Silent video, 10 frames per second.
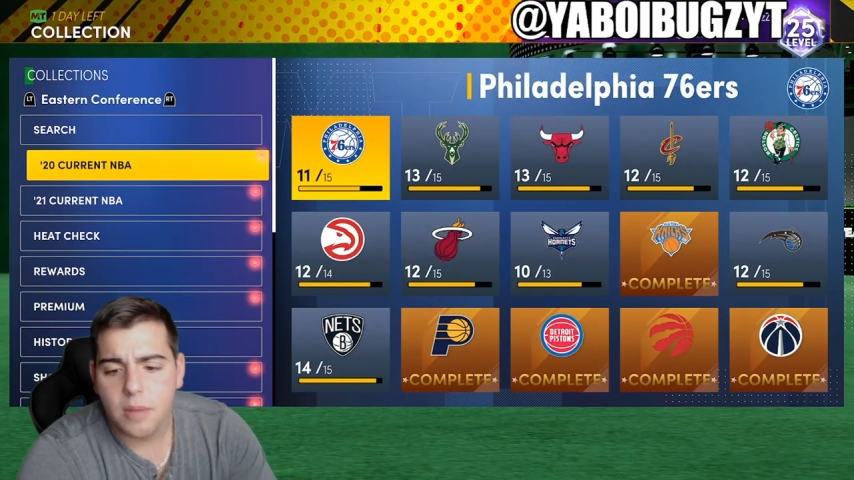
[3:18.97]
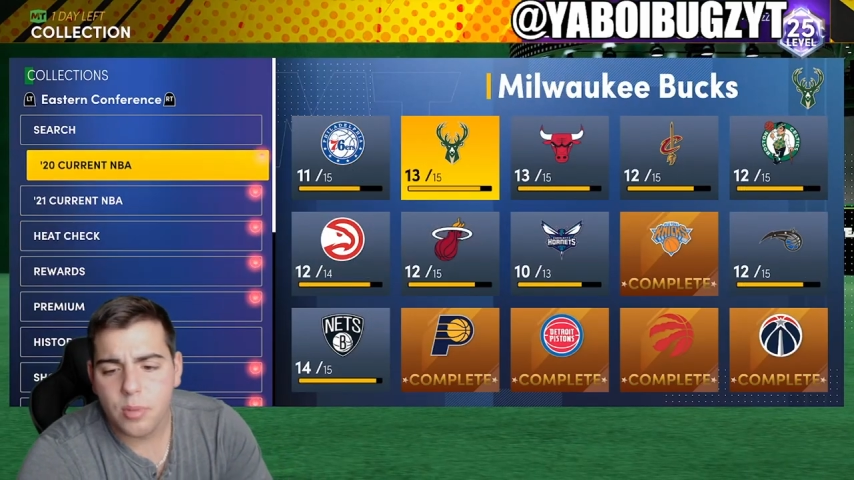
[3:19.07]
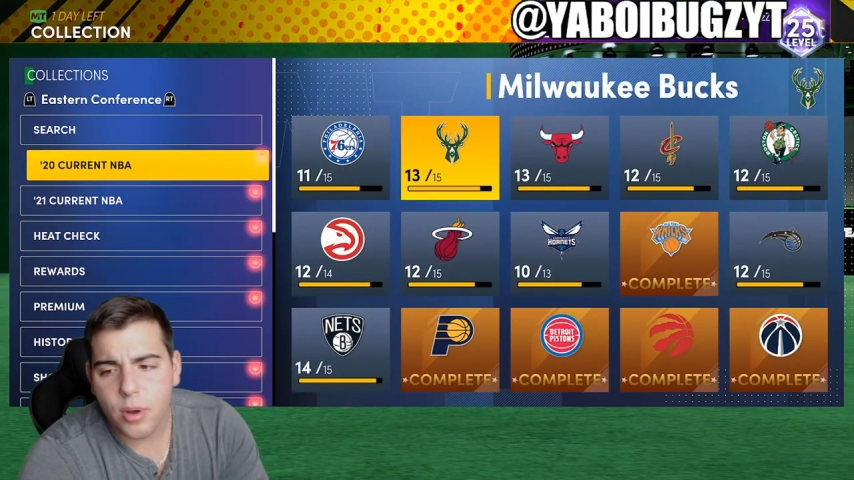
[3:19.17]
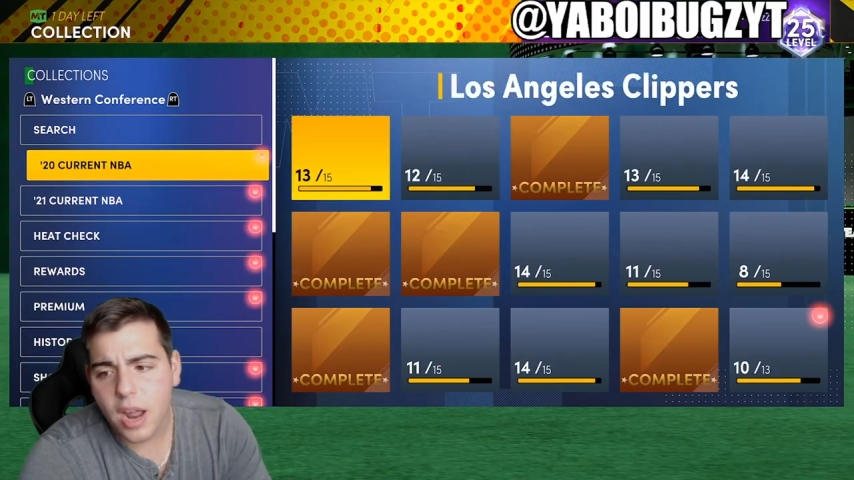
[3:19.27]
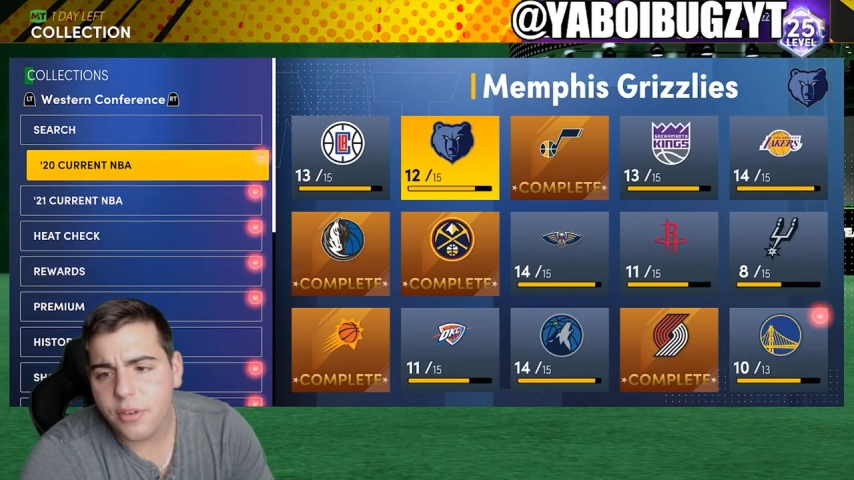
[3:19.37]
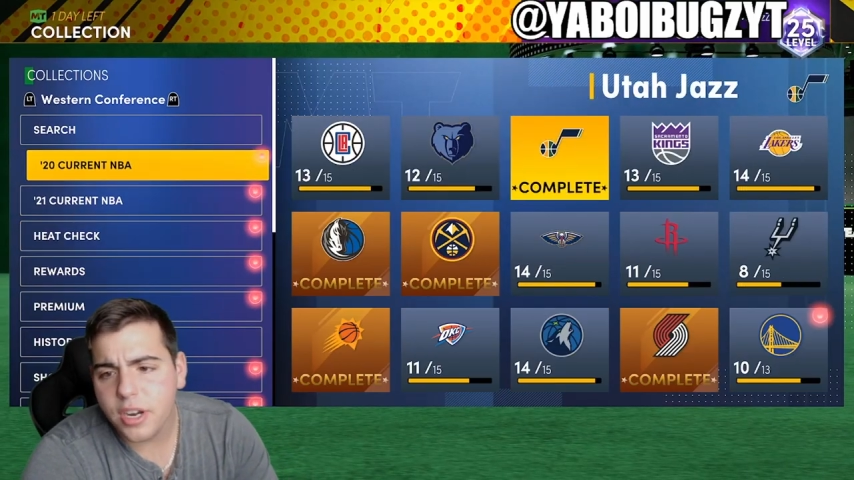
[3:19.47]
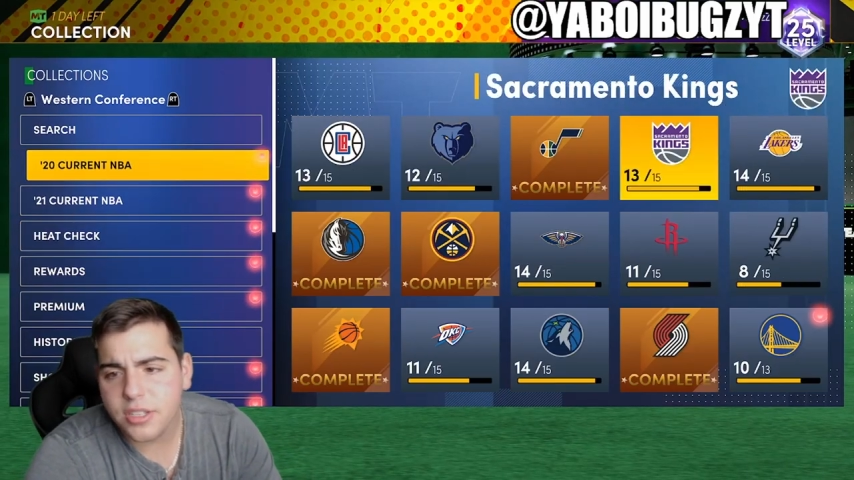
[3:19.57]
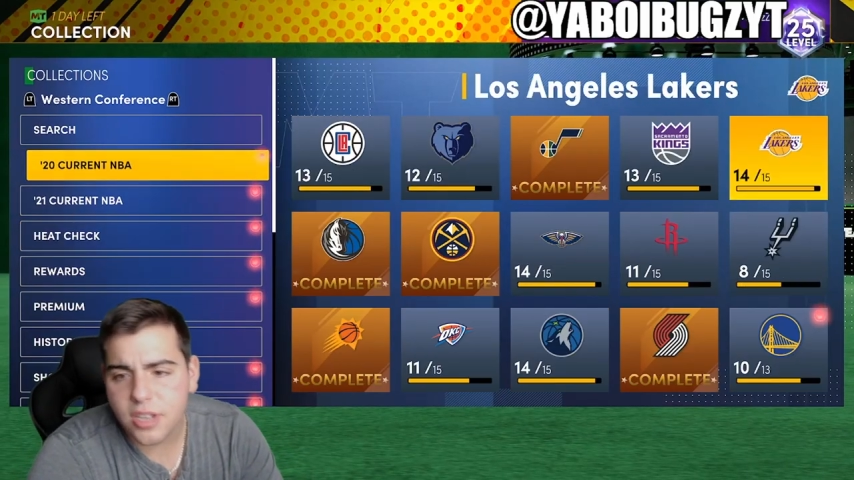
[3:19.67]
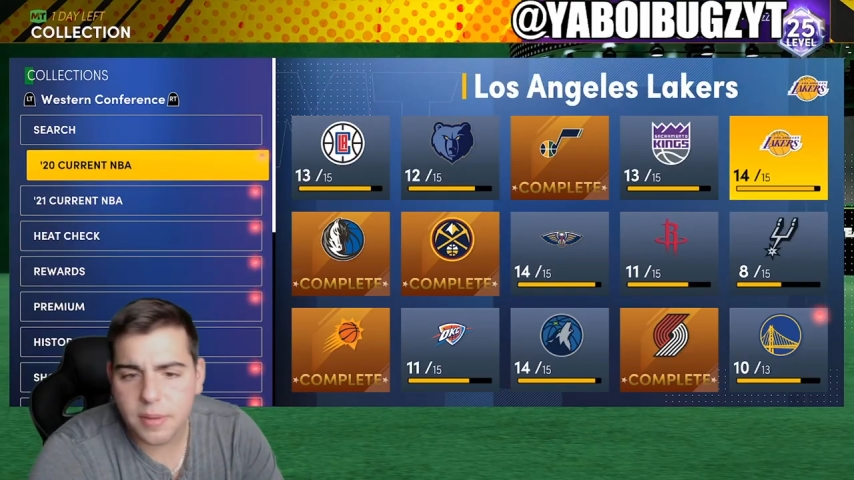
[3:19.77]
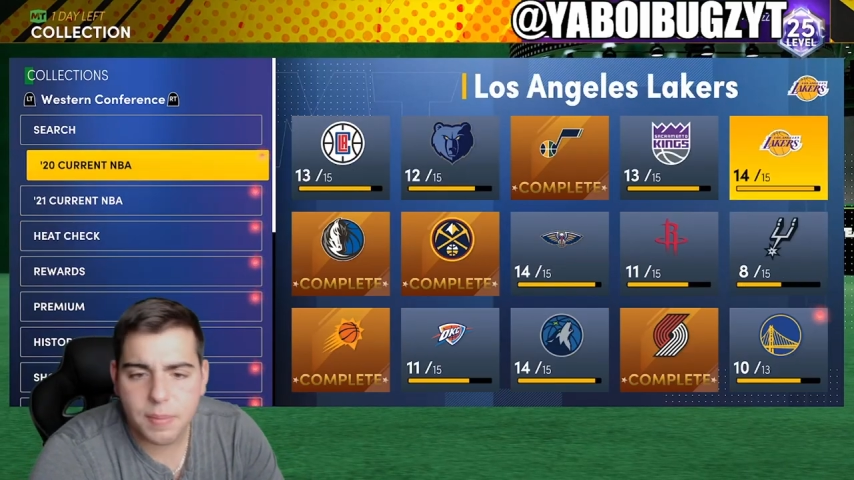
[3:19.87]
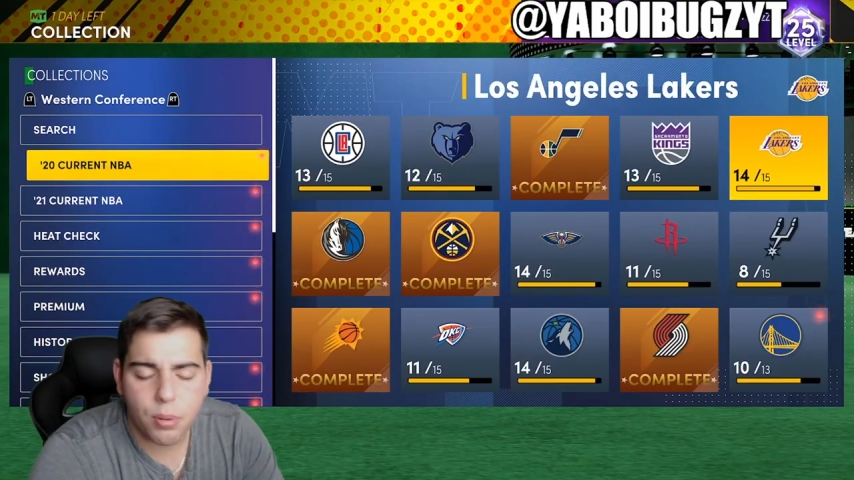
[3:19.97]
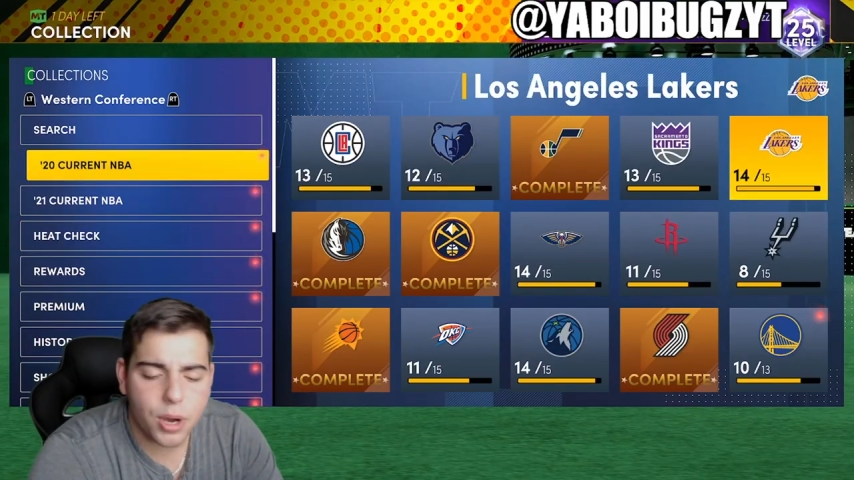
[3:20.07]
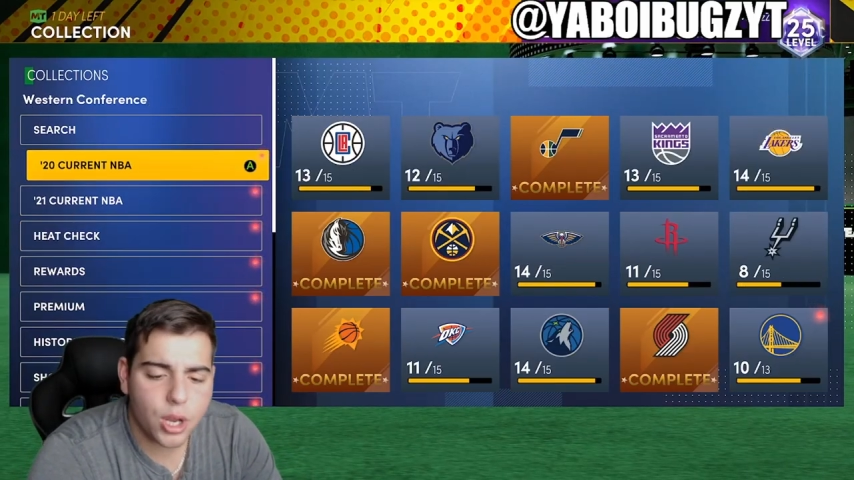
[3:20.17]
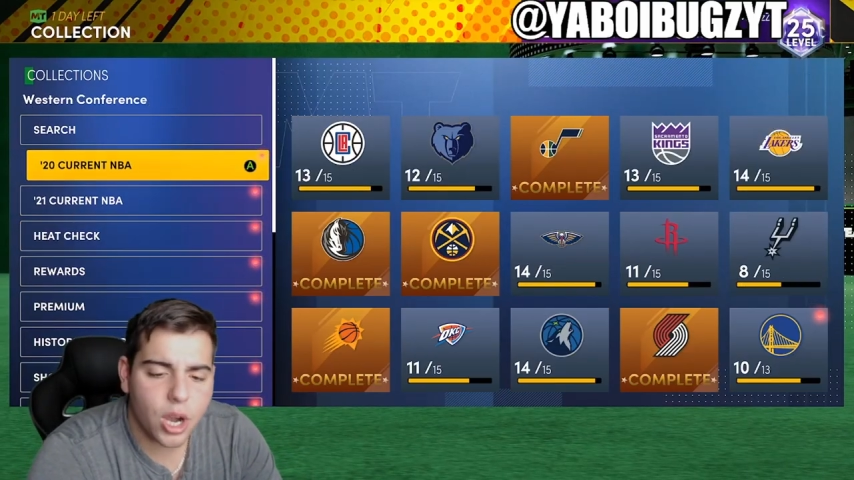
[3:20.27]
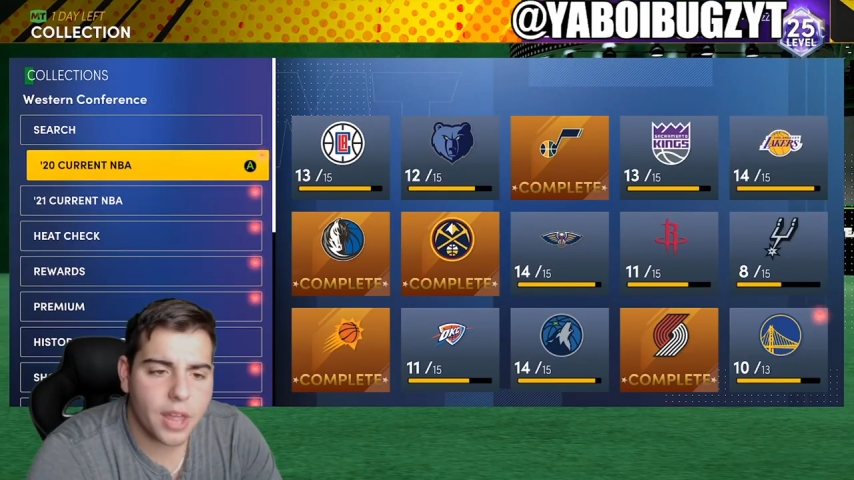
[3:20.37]
But whatever it is, it's going to be
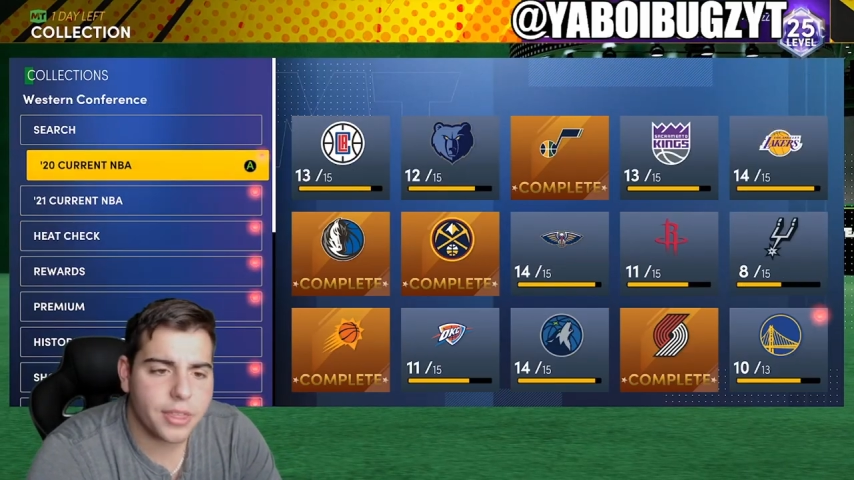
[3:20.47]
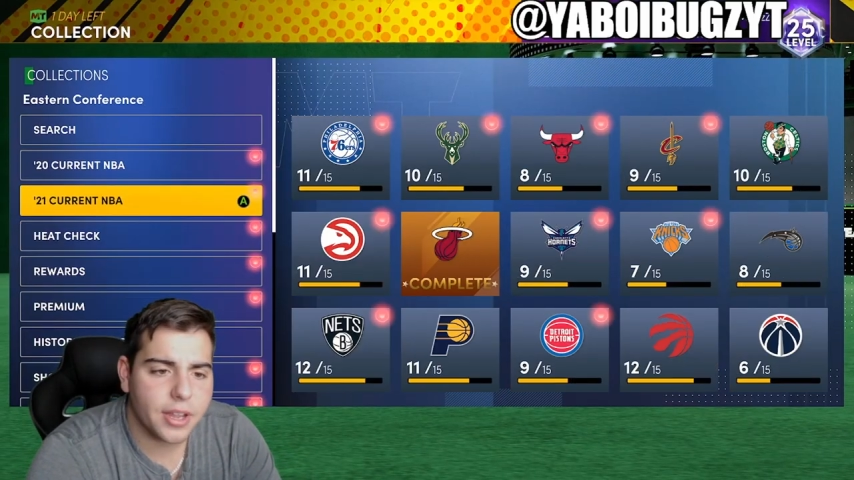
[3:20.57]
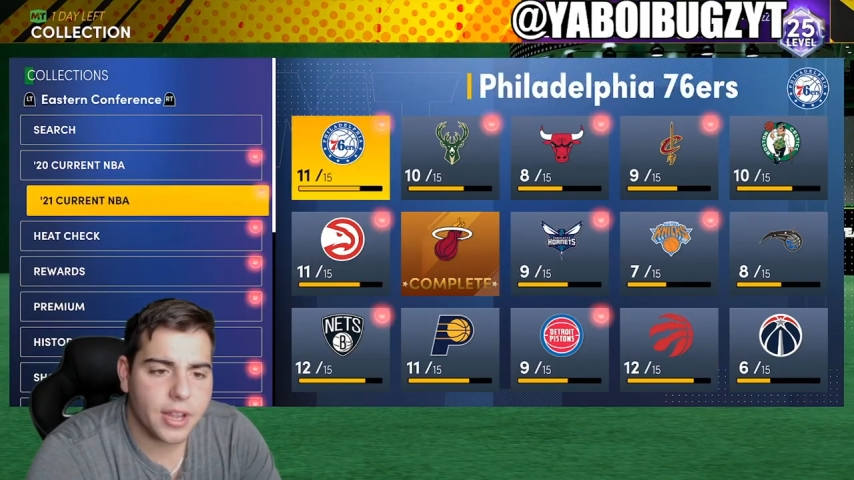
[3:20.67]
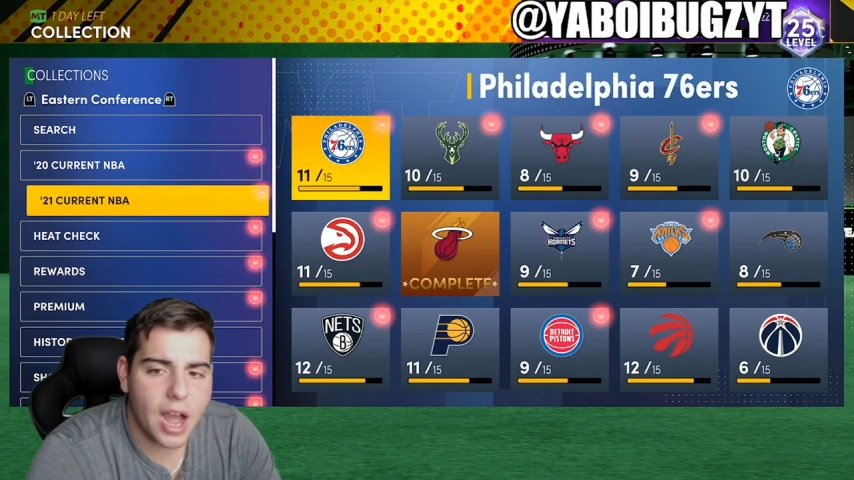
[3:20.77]
pretty good, I think.